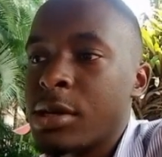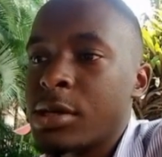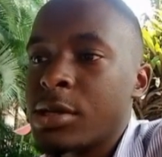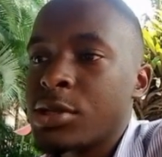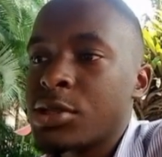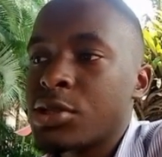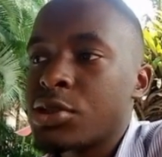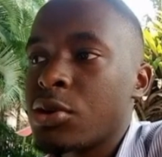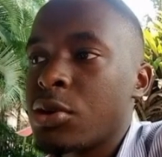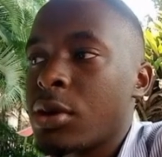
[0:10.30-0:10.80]

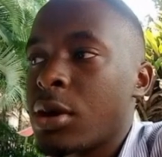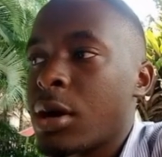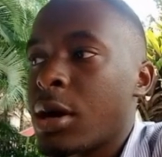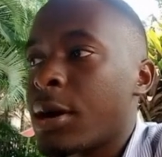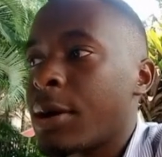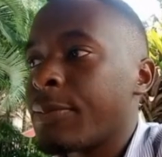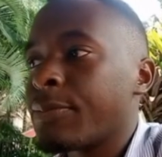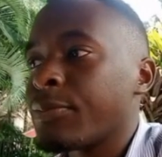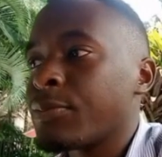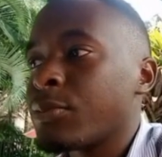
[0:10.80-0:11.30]

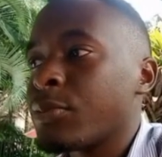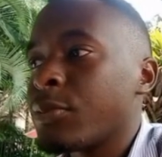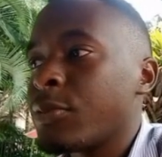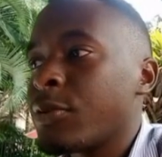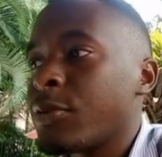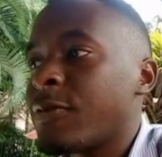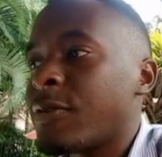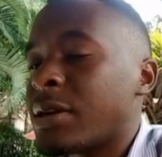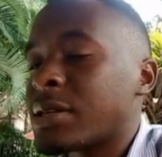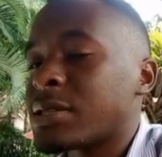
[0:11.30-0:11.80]
So,
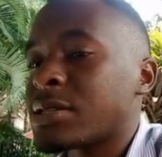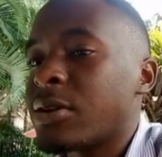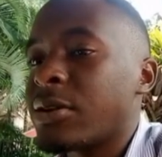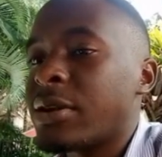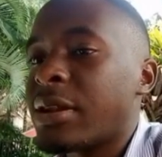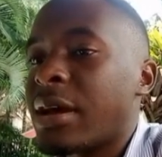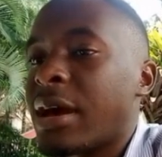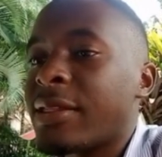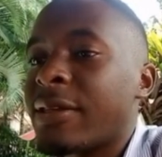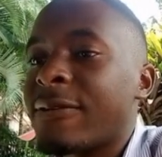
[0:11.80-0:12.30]
previously
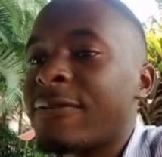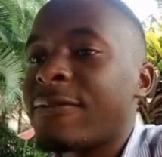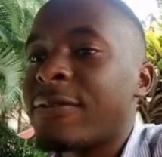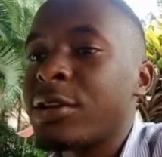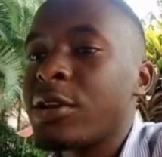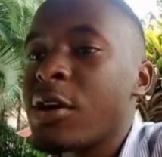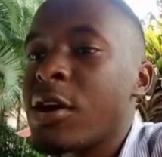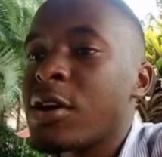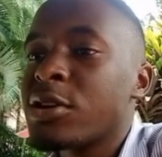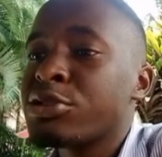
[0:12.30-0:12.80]
in other
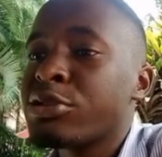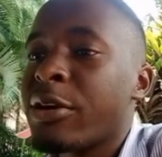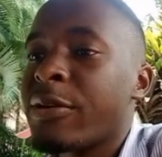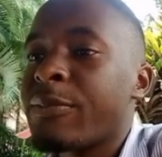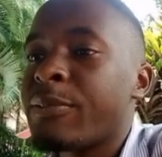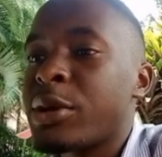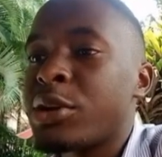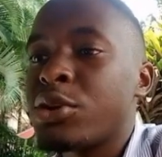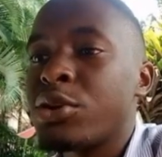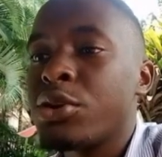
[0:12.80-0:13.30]
videos, we
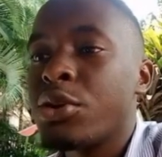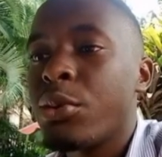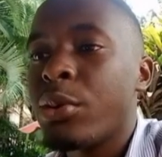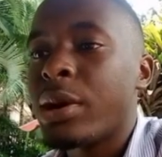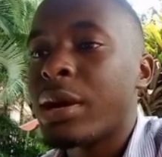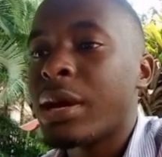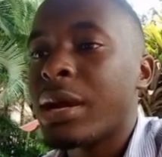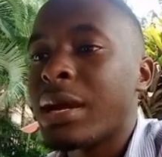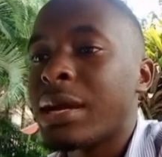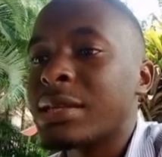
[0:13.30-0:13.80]
have been
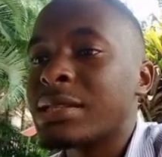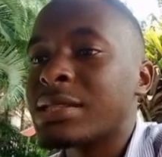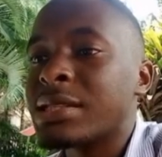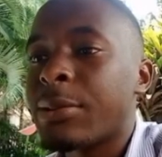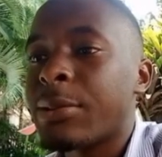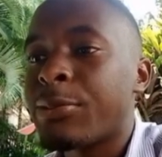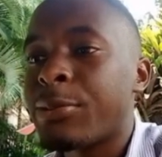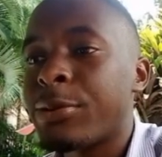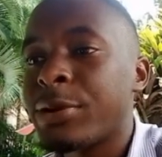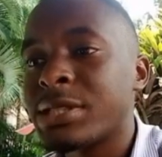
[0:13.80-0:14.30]
doing
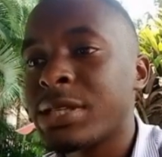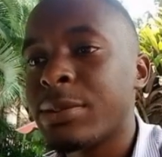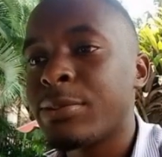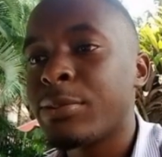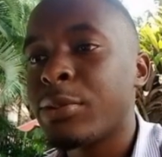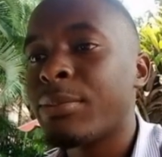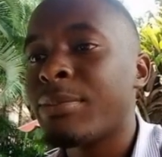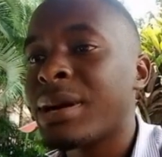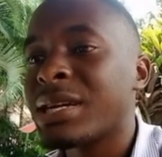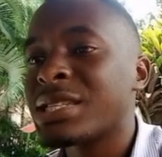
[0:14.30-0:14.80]

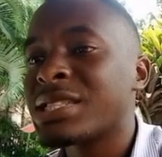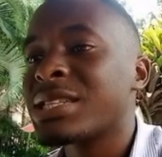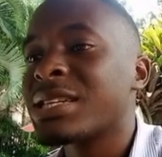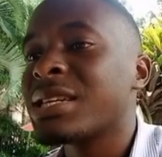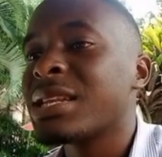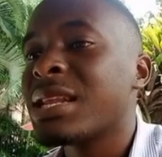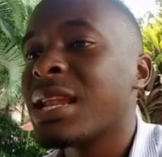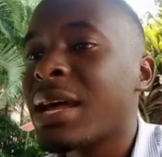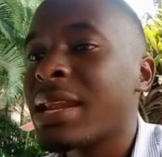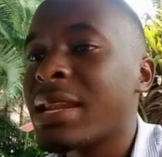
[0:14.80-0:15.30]
interpretable
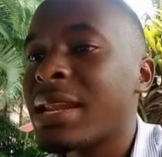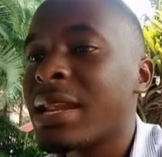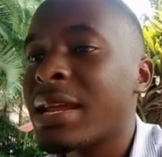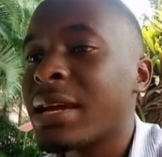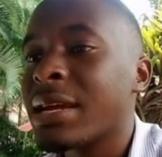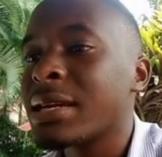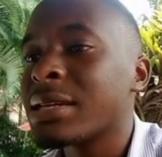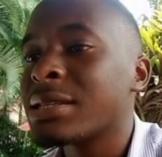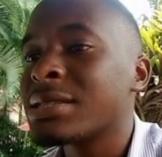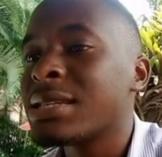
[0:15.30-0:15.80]
machine
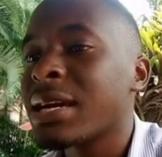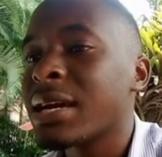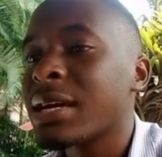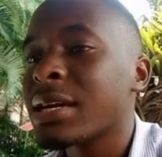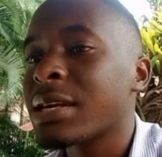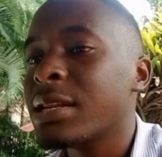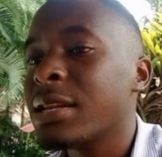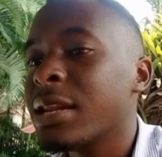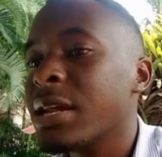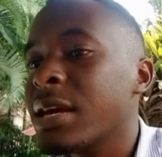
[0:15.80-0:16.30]
learning
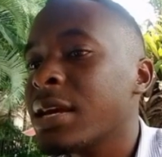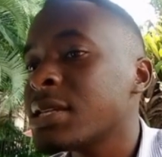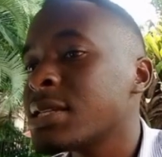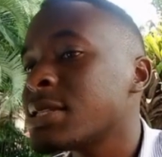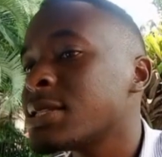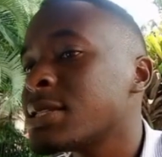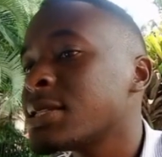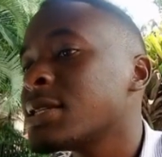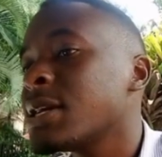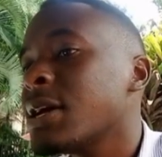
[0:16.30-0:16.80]

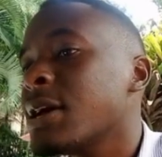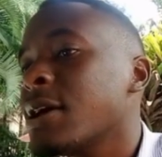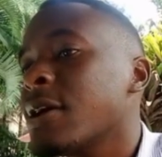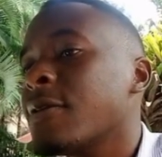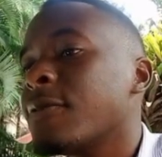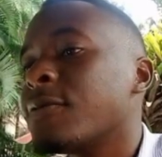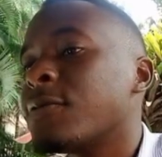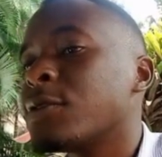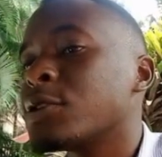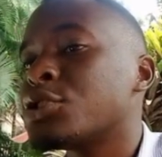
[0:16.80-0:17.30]
techniques
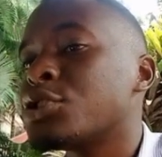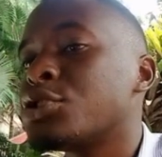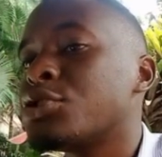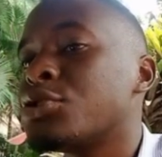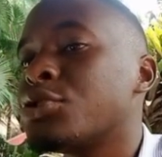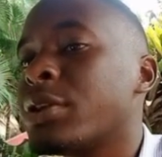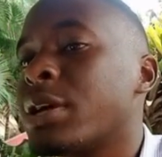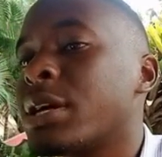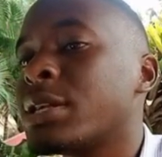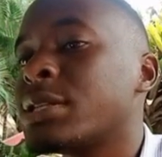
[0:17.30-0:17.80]
for
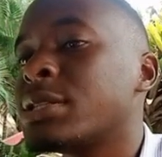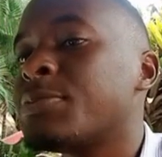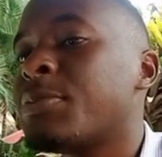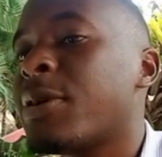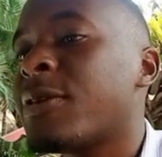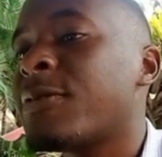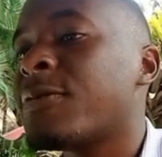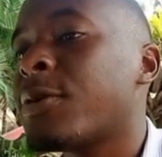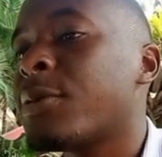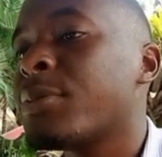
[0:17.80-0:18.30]
student
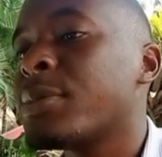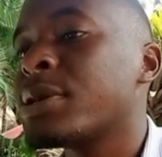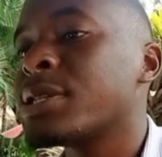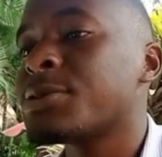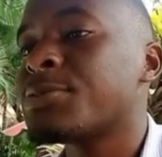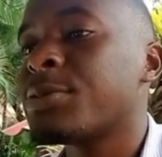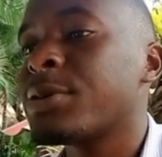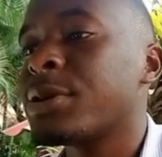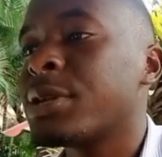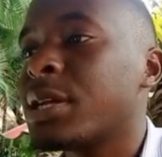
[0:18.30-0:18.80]
performance
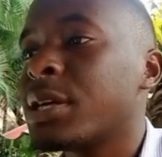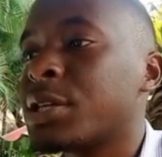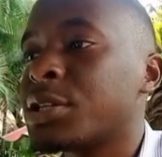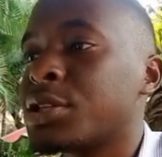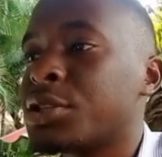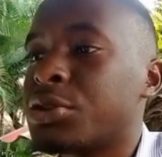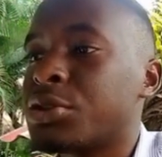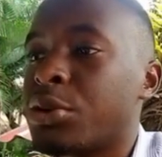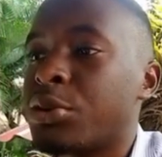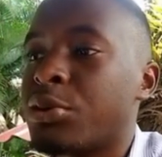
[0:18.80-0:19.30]

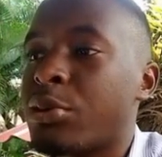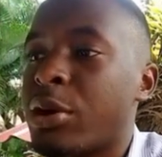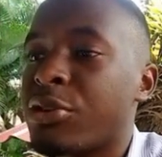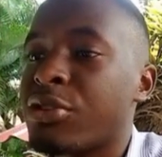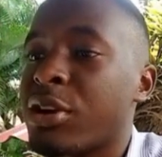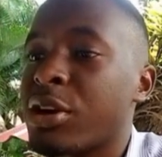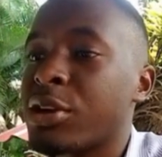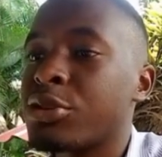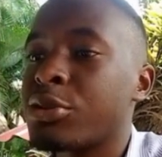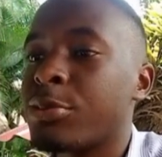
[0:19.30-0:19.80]
prediction. We are
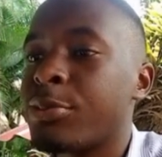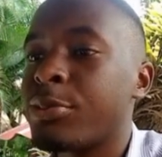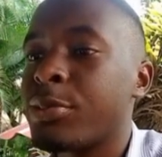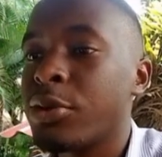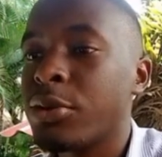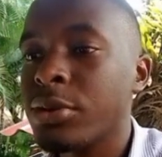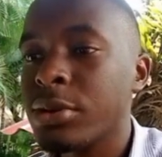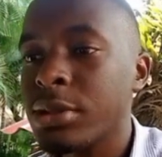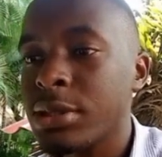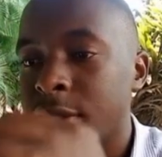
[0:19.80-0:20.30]
trying to
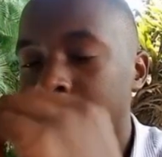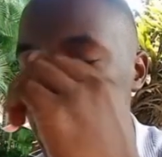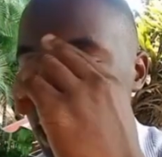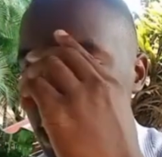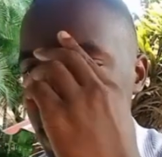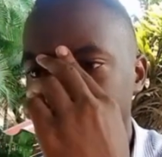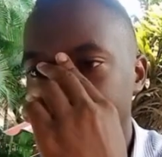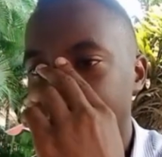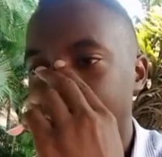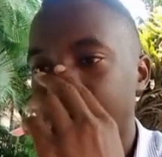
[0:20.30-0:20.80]
build
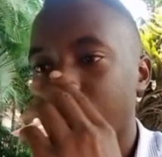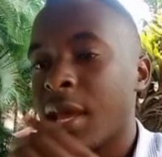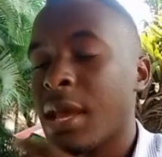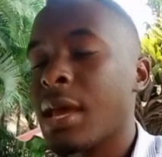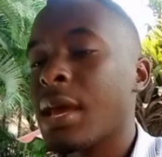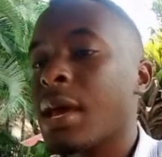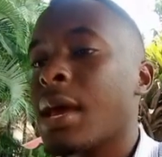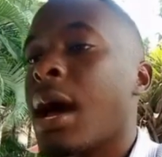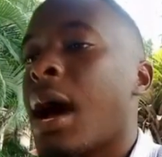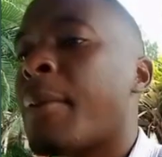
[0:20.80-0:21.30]

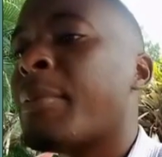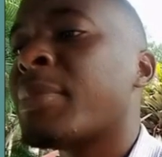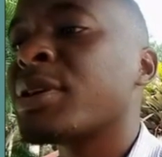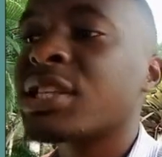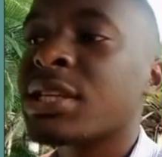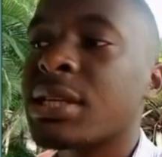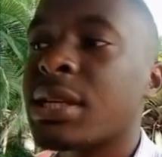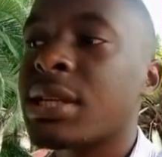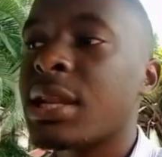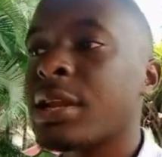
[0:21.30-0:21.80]
a
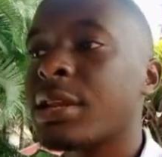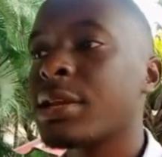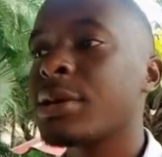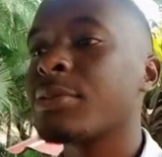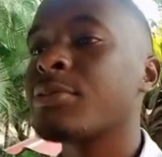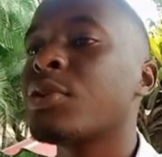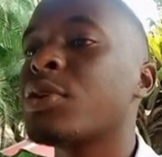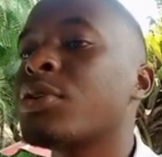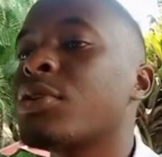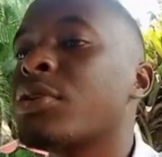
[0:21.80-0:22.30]
machine learning
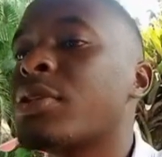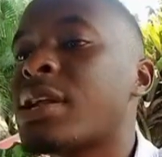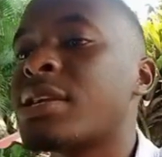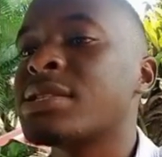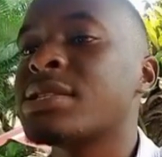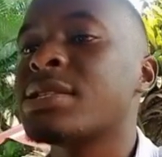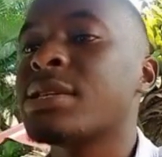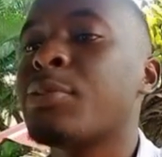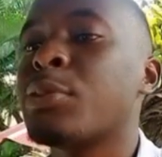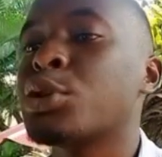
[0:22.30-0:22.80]
model that
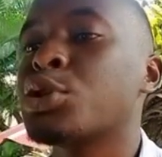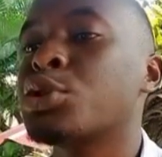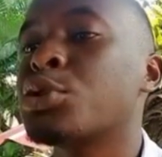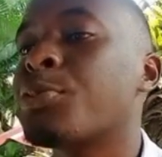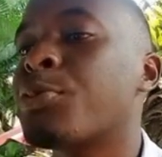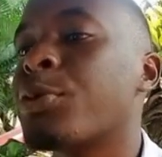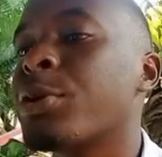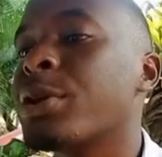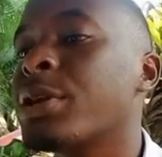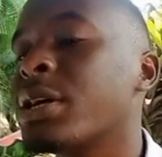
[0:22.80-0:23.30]
is able to
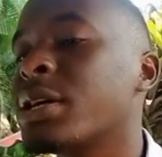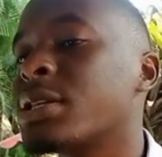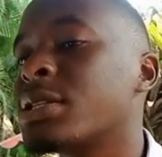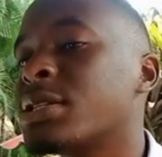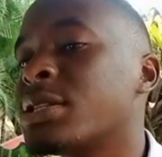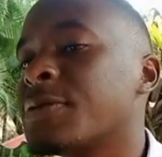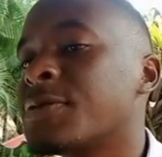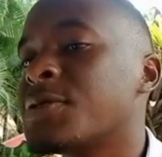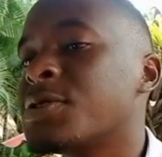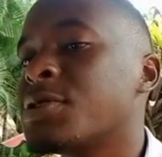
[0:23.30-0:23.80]

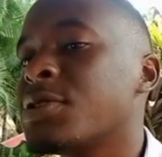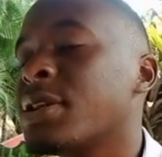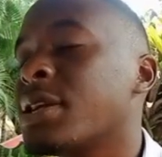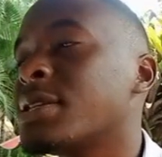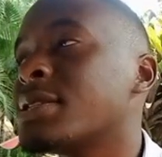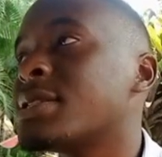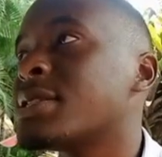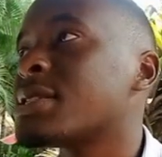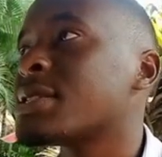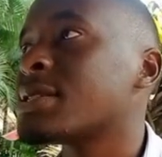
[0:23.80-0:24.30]
predict if
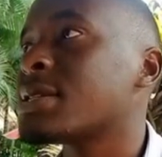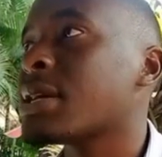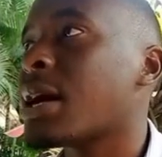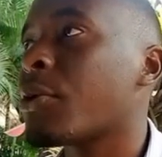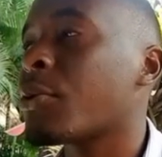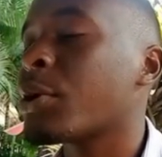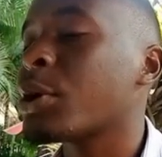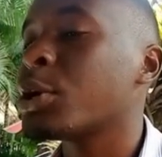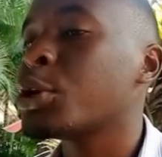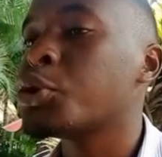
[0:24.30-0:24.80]
students are
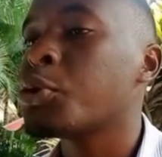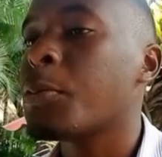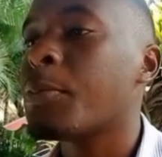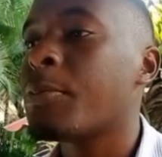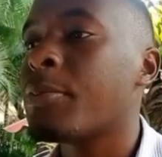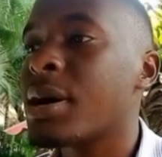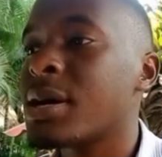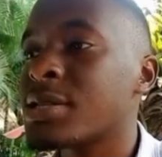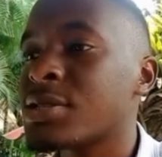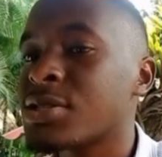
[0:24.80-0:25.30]
going to
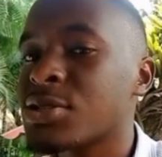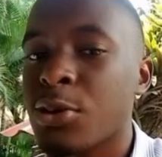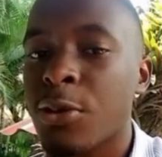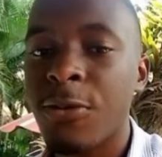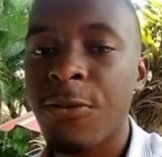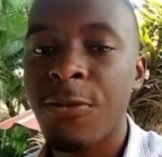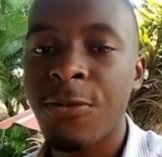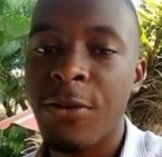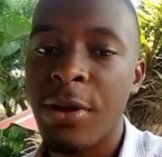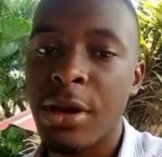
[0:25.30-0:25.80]
pass or
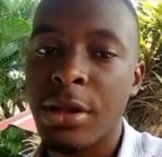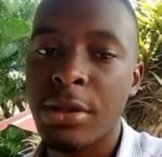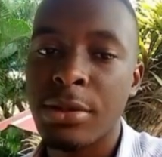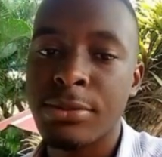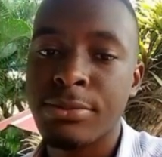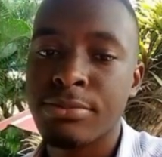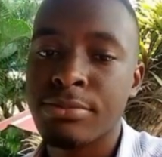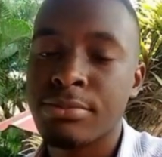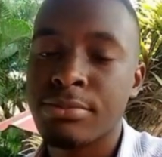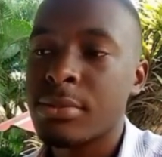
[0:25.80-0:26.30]
fail.
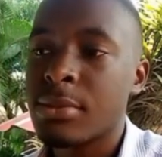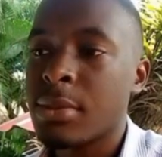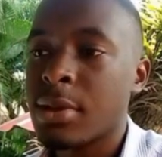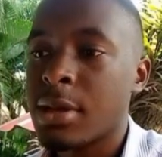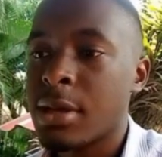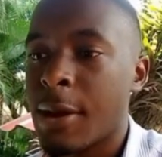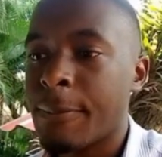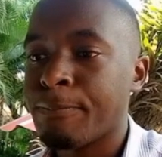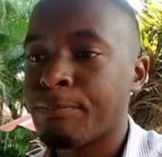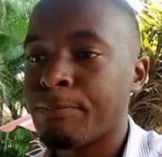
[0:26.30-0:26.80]

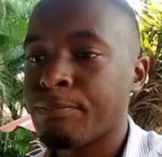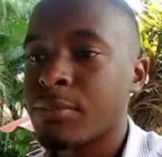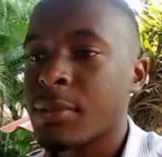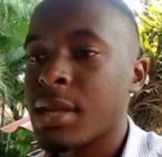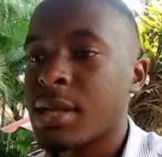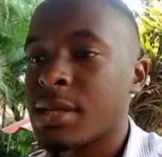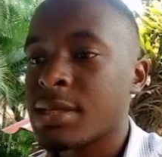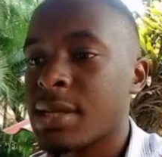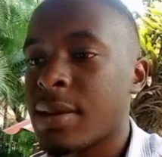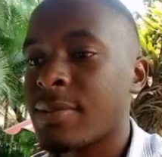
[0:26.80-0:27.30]
Yeah,
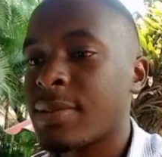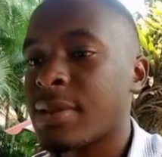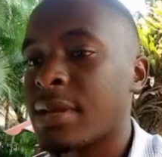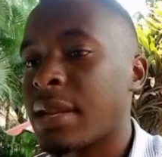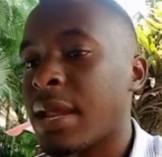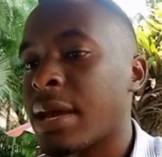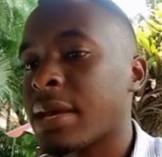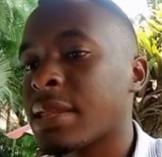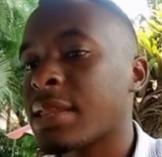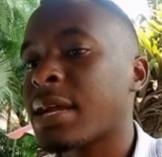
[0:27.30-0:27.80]
something
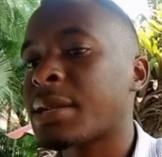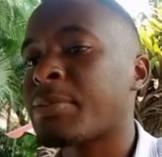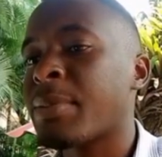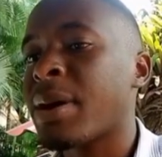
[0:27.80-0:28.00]
like that.